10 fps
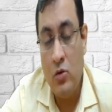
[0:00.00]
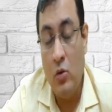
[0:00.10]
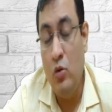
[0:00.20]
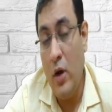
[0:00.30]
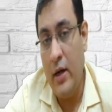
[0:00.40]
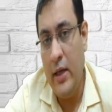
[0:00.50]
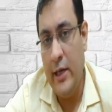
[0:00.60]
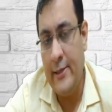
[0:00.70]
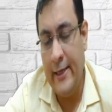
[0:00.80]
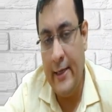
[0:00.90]
Who are the
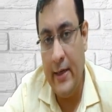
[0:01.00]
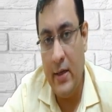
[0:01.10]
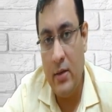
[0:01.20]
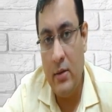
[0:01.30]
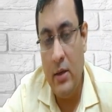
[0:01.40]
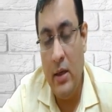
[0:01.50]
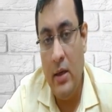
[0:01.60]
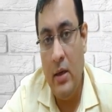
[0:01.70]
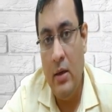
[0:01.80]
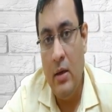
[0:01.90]
agent here?
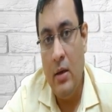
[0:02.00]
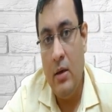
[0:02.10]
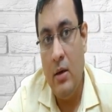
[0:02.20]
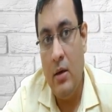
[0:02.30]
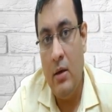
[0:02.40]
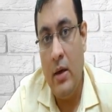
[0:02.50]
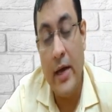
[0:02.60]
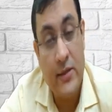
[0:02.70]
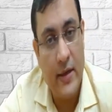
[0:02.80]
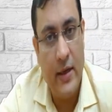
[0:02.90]
The
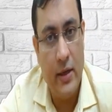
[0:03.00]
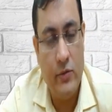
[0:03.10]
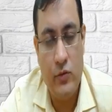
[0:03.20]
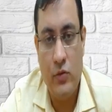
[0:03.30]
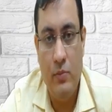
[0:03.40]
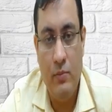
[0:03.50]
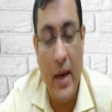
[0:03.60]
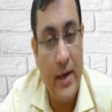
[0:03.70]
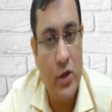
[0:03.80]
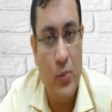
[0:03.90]
executives.
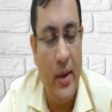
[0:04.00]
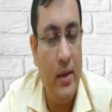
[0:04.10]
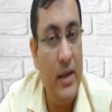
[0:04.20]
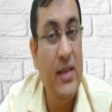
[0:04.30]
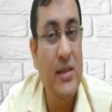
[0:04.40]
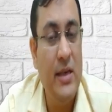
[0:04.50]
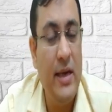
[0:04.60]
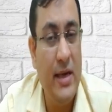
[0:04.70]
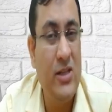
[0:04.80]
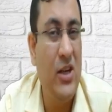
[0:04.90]
Management is
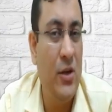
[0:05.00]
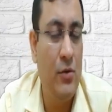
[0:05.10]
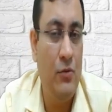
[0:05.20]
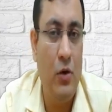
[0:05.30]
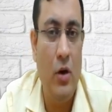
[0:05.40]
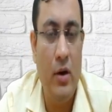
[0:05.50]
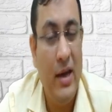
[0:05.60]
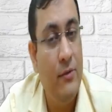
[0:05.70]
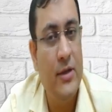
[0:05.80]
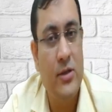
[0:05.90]
the agent for
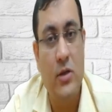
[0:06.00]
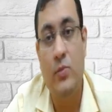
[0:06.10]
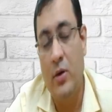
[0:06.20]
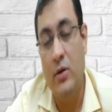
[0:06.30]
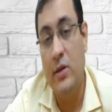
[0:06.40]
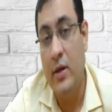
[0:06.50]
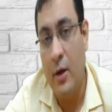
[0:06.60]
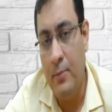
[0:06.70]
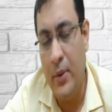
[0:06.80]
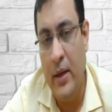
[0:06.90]
investors, because in
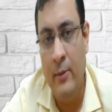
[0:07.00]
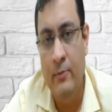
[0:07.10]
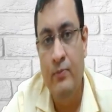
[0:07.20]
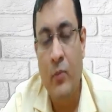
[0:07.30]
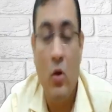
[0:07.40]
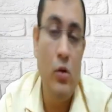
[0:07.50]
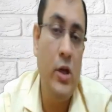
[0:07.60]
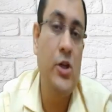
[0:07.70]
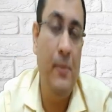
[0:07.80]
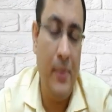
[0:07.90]
company,
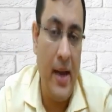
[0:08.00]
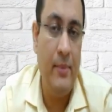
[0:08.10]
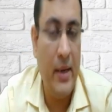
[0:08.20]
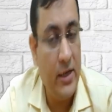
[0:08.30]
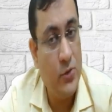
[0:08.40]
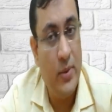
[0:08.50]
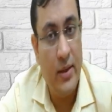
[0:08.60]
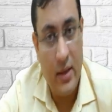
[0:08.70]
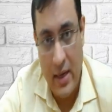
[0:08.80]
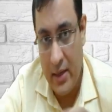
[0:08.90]
ownership and
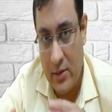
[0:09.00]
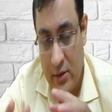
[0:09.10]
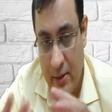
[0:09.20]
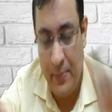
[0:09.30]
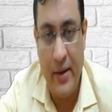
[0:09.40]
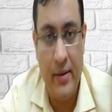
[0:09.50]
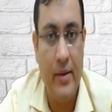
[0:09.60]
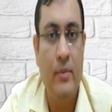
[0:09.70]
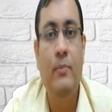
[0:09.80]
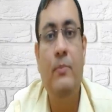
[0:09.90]
management are separated.